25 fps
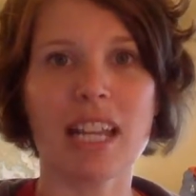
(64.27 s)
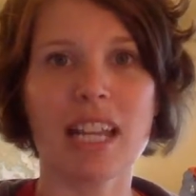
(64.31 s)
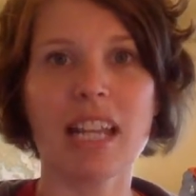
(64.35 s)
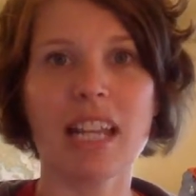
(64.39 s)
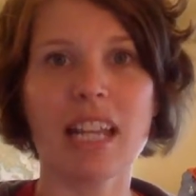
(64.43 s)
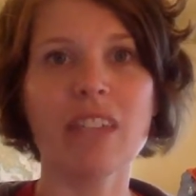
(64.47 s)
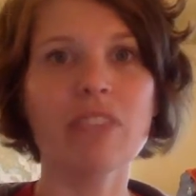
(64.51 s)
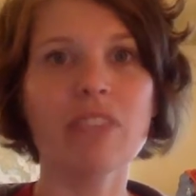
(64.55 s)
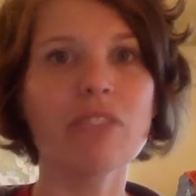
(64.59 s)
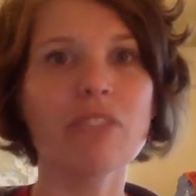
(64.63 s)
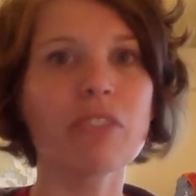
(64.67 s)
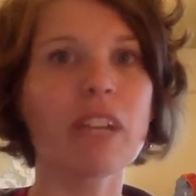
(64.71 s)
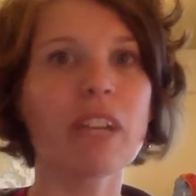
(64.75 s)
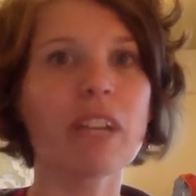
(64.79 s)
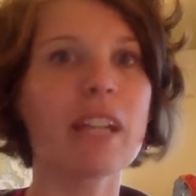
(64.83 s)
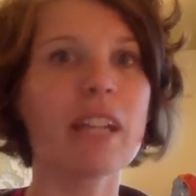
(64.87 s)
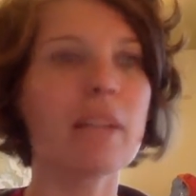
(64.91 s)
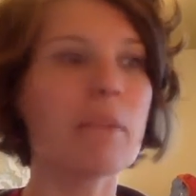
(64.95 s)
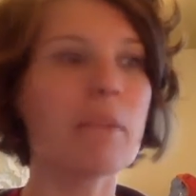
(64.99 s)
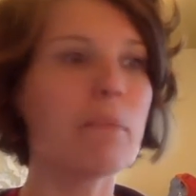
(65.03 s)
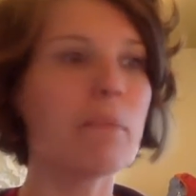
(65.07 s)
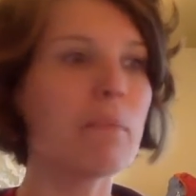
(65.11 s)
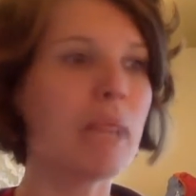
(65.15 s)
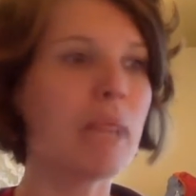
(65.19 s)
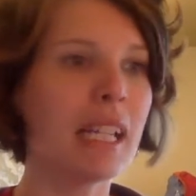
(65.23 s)
I have
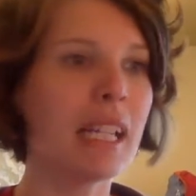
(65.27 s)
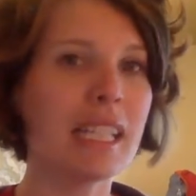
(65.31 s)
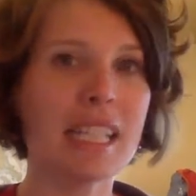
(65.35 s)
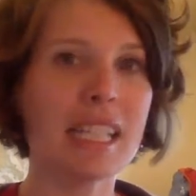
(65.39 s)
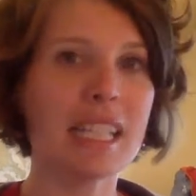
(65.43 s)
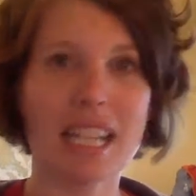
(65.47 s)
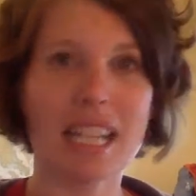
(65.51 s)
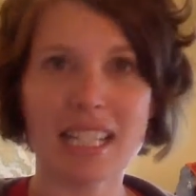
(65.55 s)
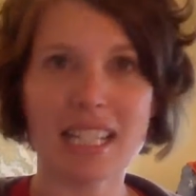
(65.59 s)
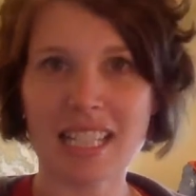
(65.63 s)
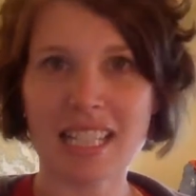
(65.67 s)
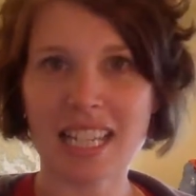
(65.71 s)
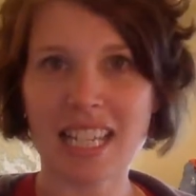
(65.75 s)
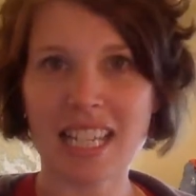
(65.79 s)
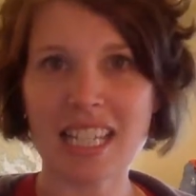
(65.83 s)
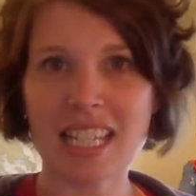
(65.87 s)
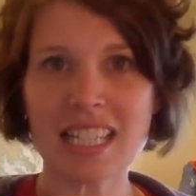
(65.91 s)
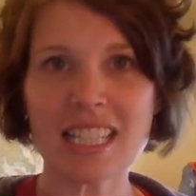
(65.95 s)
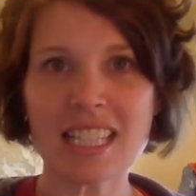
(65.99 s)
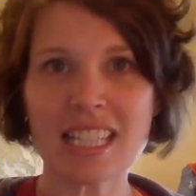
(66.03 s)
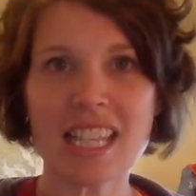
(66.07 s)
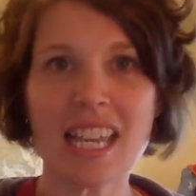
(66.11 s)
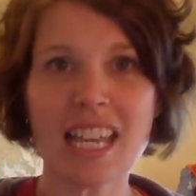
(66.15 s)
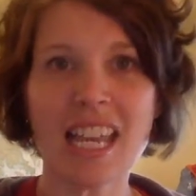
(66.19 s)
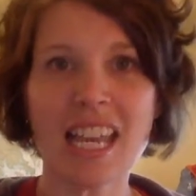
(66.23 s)
read many
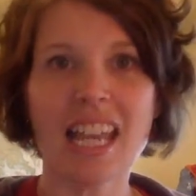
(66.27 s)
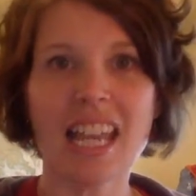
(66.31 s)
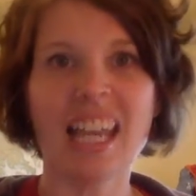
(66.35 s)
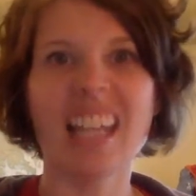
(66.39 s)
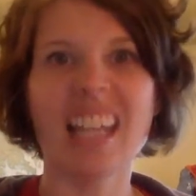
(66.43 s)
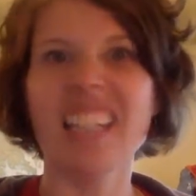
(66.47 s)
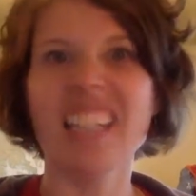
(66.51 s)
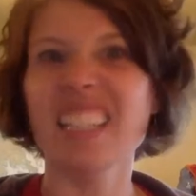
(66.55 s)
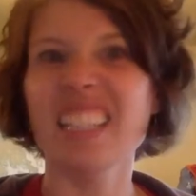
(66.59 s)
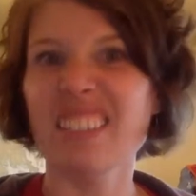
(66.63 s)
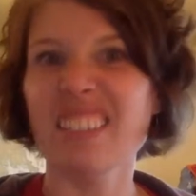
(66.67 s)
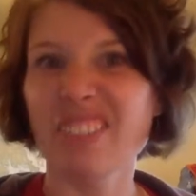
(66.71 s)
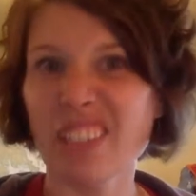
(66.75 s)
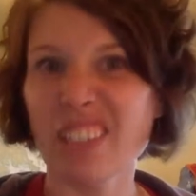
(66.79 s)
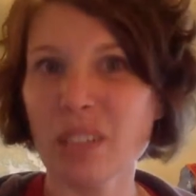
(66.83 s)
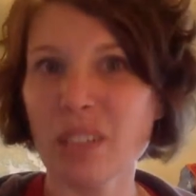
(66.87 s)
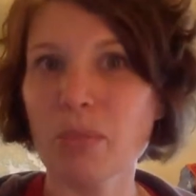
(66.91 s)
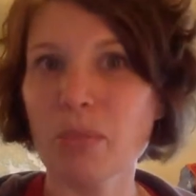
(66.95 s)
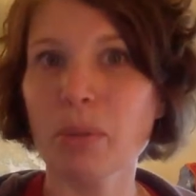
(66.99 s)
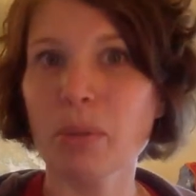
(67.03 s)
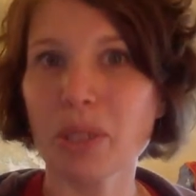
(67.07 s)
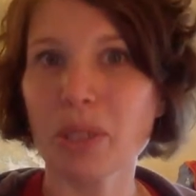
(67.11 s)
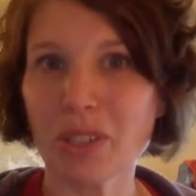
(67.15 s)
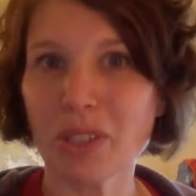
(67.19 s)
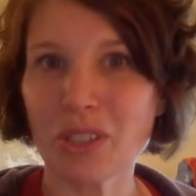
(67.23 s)
essays and even a
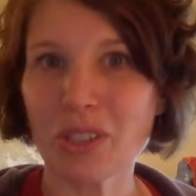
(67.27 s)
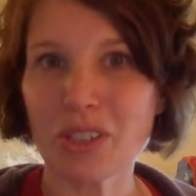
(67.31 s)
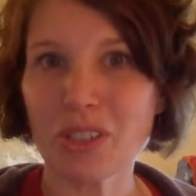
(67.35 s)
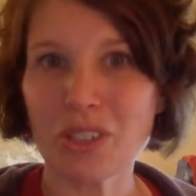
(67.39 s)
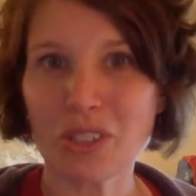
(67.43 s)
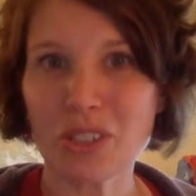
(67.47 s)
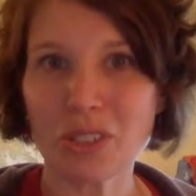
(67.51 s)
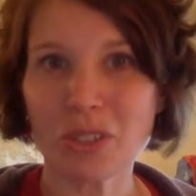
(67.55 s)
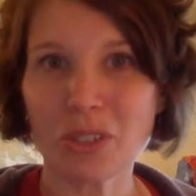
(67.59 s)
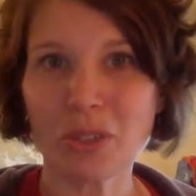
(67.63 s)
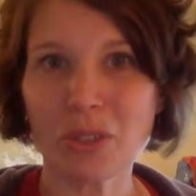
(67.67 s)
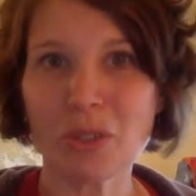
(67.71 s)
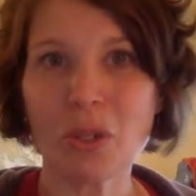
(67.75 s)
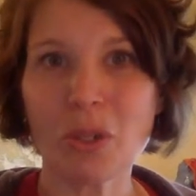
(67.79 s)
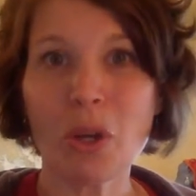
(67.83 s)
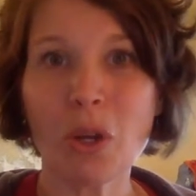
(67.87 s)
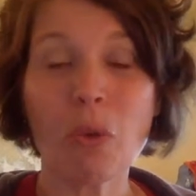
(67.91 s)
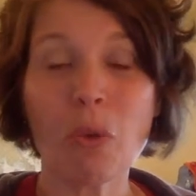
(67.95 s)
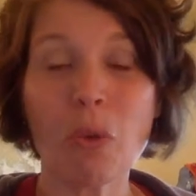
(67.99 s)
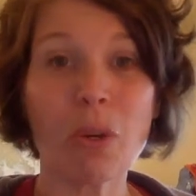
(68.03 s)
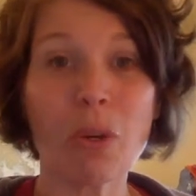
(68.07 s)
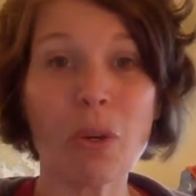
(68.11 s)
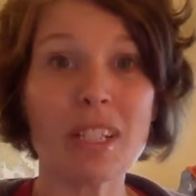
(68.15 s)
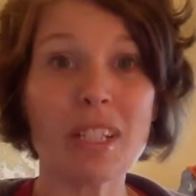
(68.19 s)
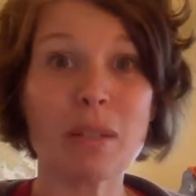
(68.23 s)
book or two
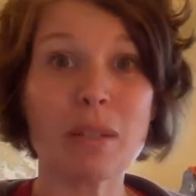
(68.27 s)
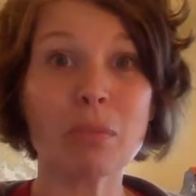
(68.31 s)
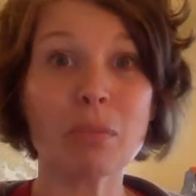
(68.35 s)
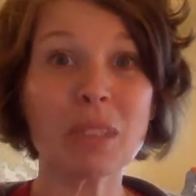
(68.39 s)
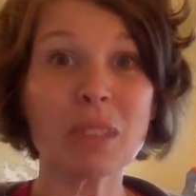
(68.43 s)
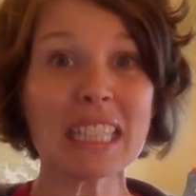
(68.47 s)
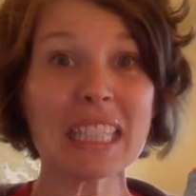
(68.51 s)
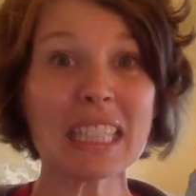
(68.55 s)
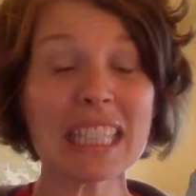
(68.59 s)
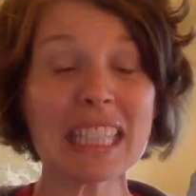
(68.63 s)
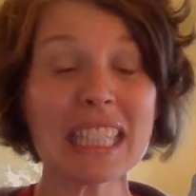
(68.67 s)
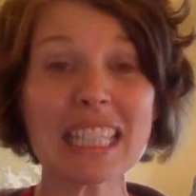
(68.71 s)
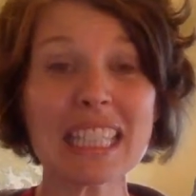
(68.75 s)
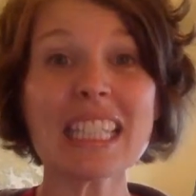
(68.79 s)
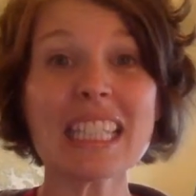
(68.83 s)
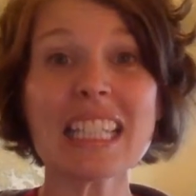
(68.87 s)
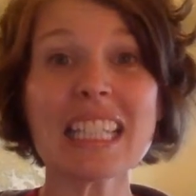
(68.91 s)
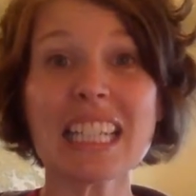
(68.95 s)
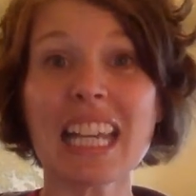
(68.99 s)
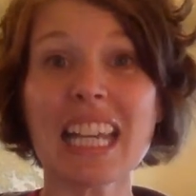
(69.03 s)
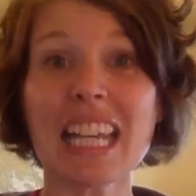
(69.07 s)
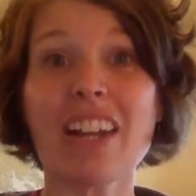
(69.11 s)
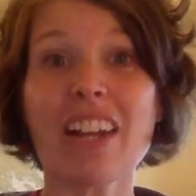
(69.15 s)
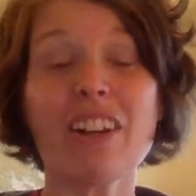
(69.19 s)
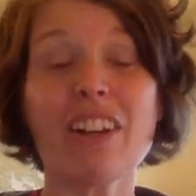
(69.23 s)
where some key
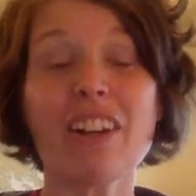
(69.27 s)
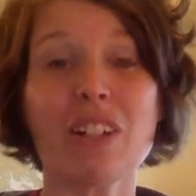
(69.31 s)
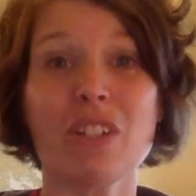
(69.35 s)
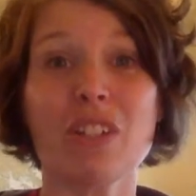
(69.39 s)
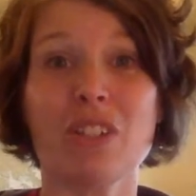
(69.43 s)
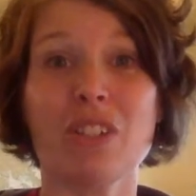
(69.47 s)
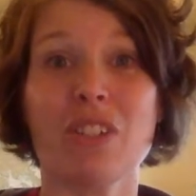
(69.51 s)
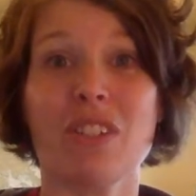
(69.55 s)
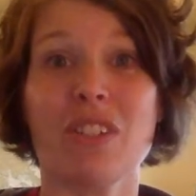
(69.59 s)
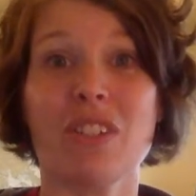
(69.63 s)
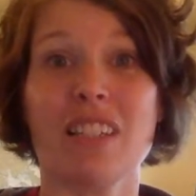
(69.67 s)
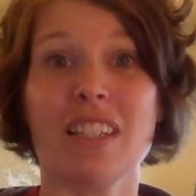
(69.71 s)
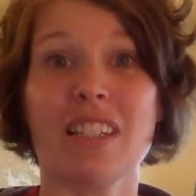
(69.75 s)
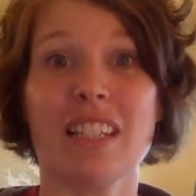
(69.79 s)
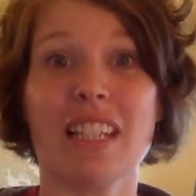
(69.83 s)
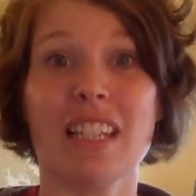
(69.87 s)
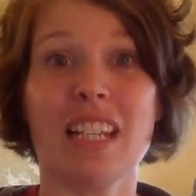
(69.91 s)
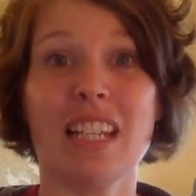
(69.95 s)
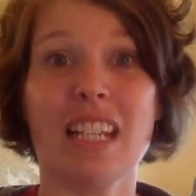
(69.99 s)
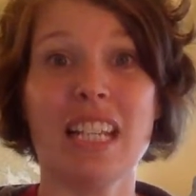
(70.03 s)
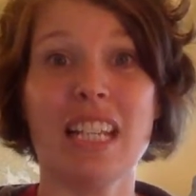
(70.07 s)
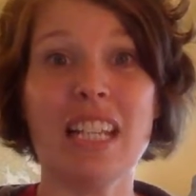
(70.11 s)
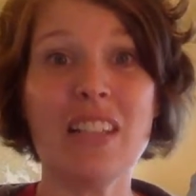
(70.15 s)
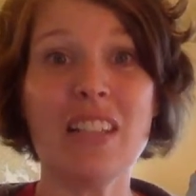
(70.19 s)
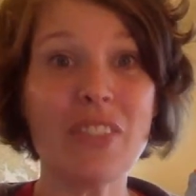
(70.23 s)
characters
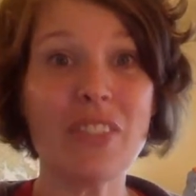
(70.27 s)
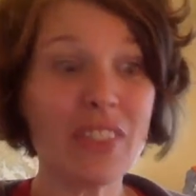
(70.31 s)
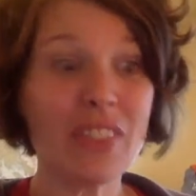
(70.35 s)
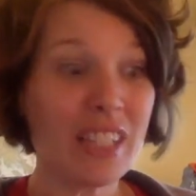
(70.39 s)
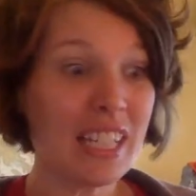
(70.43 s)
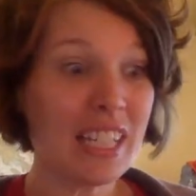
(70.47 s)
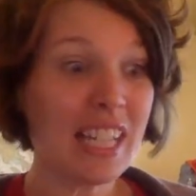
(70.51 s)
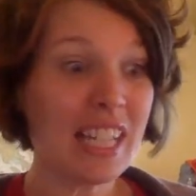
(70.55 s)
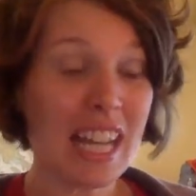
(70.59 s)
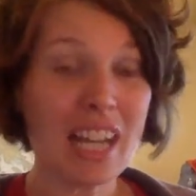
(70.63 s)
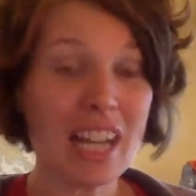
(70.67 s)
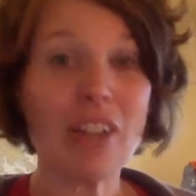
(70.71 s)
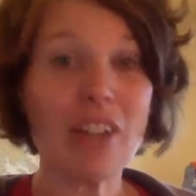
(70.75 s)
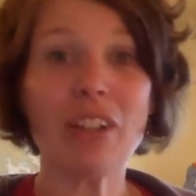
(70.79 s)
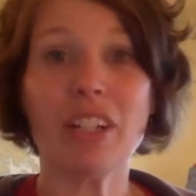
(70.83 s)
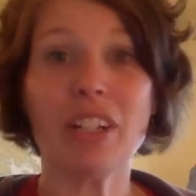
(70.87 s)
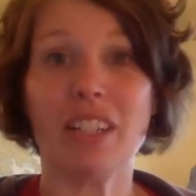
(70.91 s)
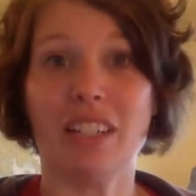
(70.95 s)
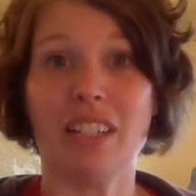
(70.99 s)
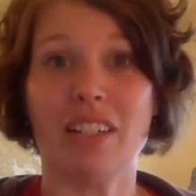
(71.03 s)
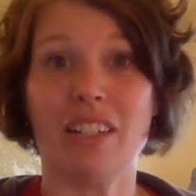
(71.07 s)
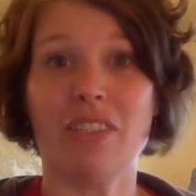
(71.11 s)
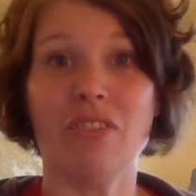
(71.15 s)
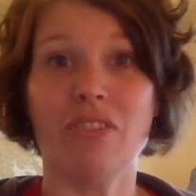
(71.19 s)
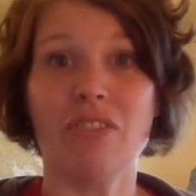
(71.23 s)
in the
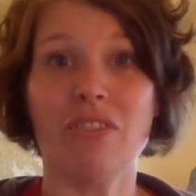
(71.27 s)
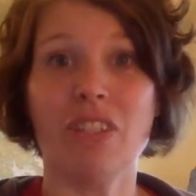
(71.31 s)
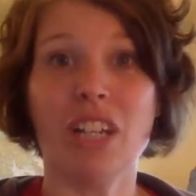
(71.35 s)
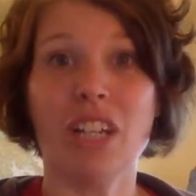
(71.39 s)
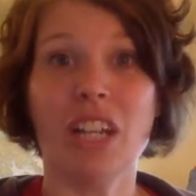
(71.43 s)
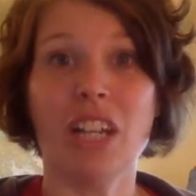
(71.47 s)
narrative